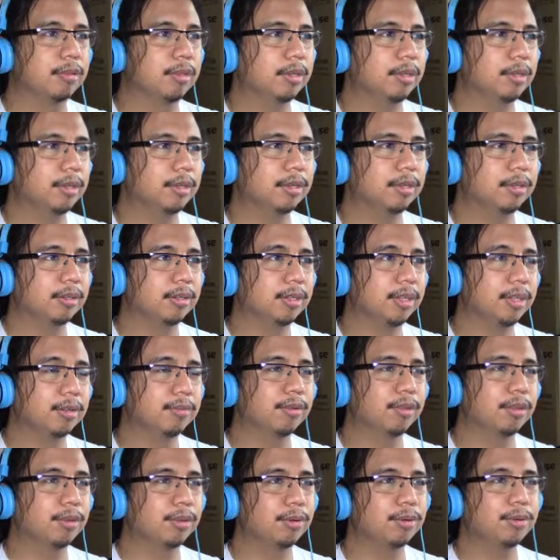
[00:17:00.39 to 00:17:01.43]
Uh,
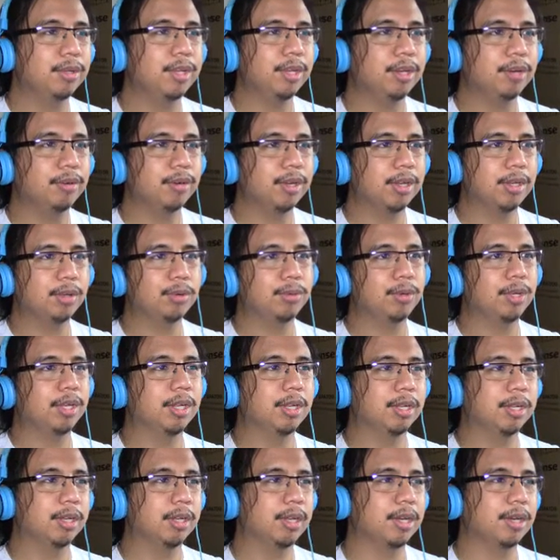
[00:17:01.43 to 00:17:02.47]
even though he ran away
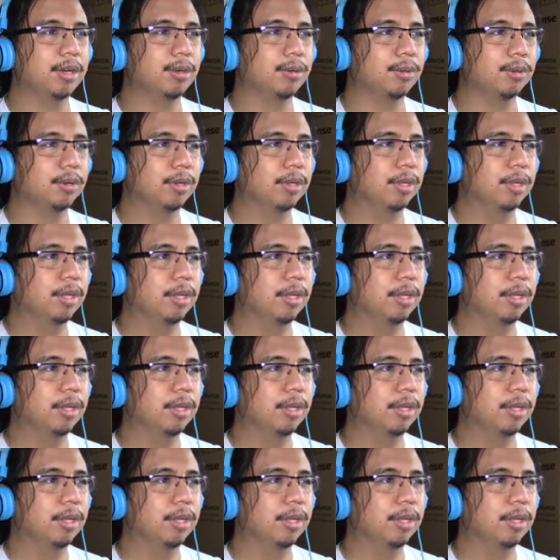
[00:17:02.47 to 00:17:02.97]
like a coward.